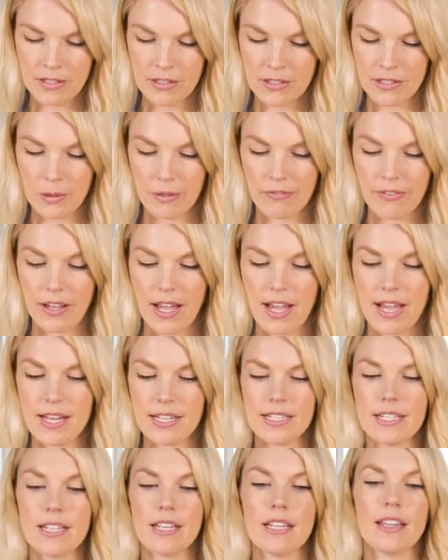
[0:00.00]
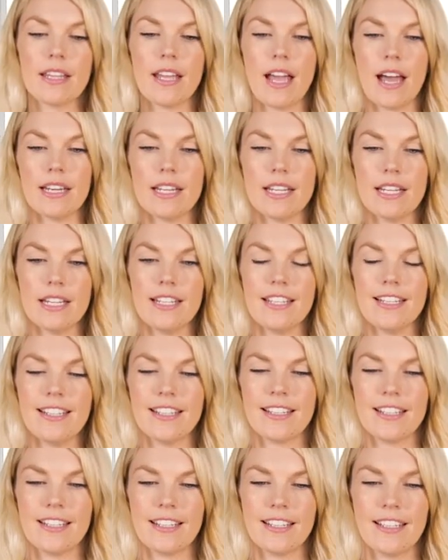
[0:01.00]
So I've got the onion,
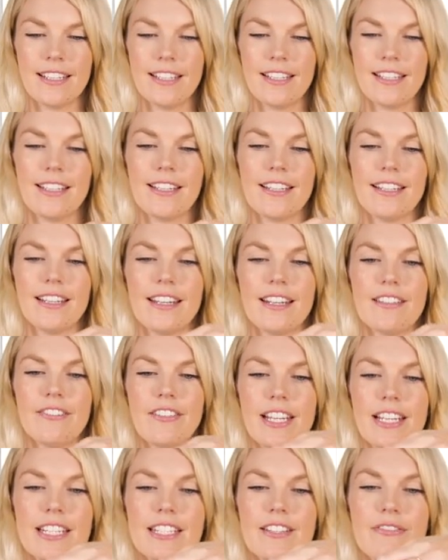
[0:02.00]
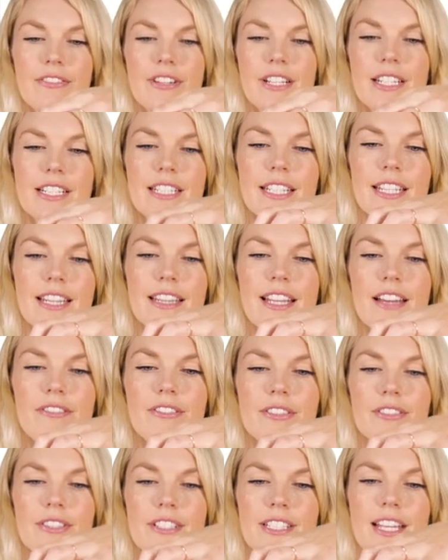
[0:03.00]
kind of like different
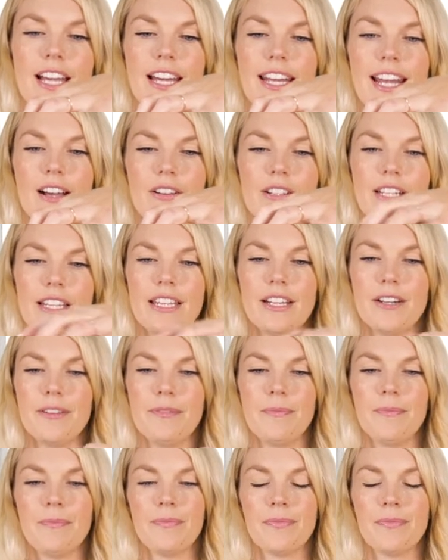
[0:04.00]
levels cut out in there.